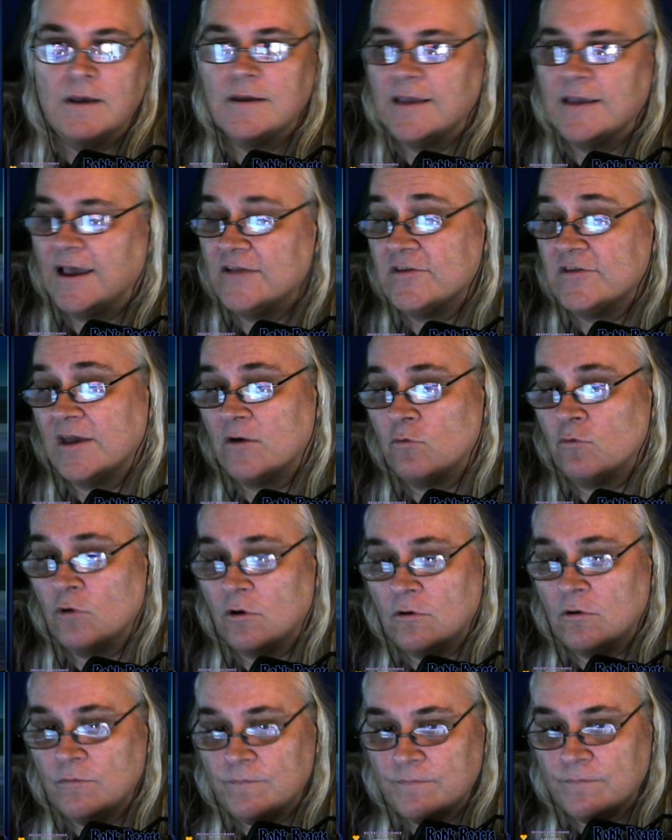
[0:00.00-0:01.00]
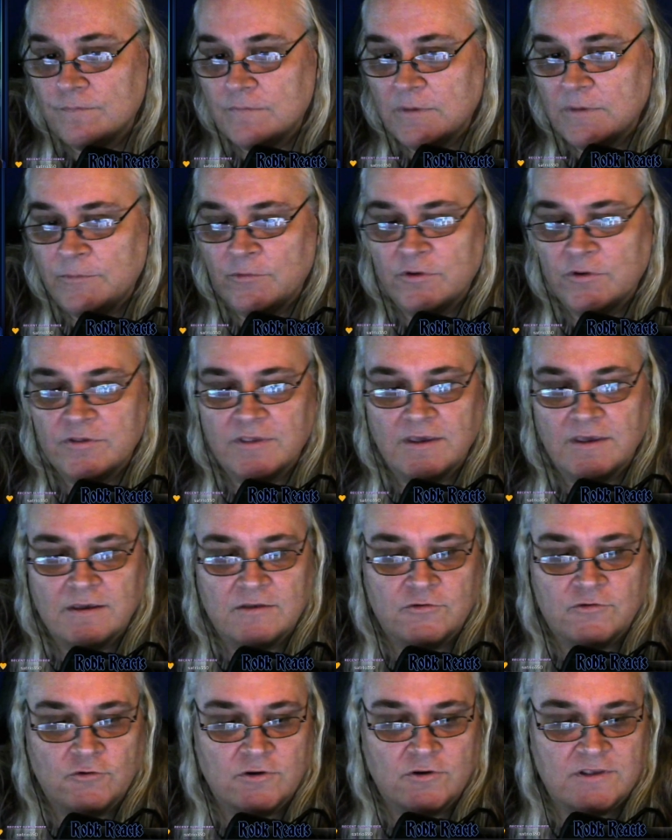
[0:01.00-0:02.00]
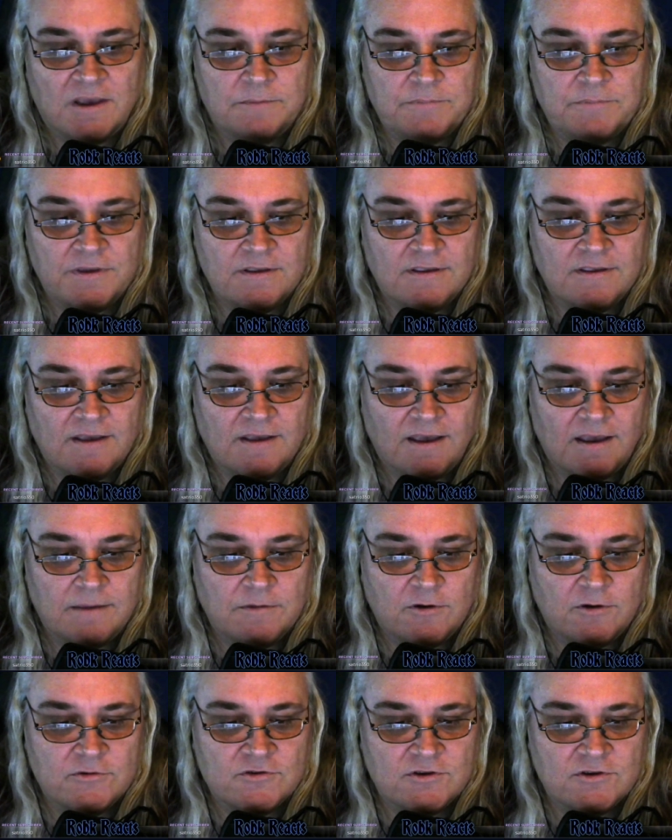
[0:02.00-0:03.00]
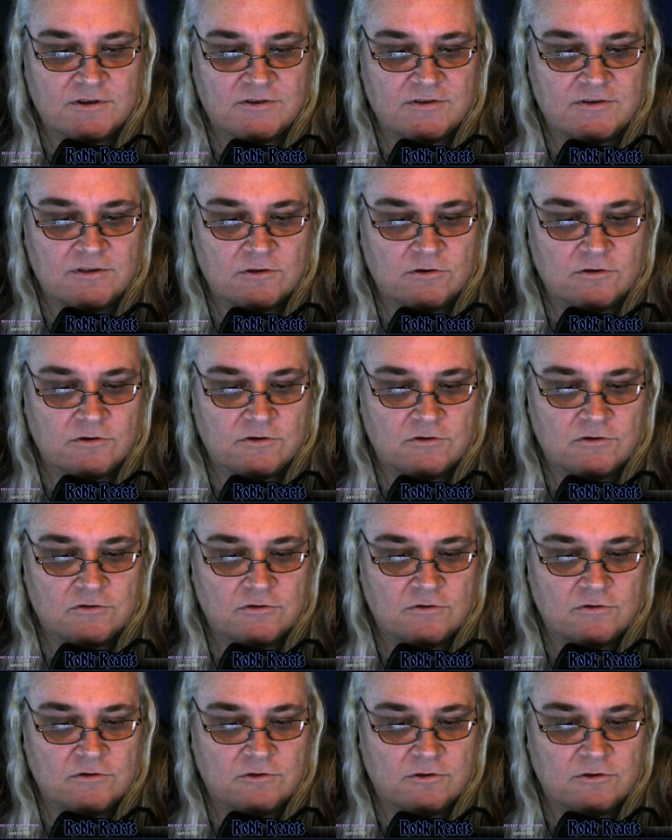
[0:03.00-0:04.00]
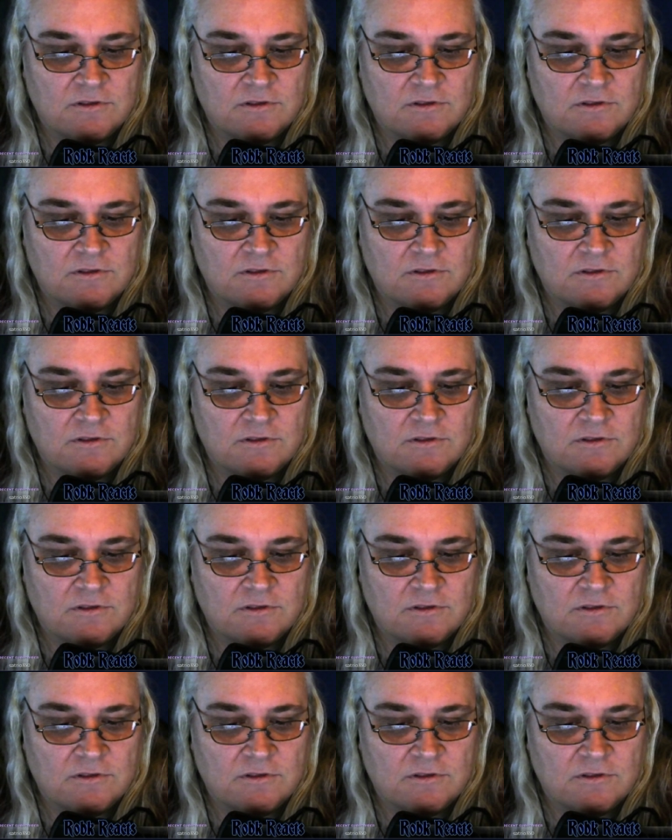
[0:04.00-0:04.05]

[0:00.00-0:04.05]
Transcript: Guys, got to roll. Let me know what you think. Enjoyed that big time. Always good to see the girls doing their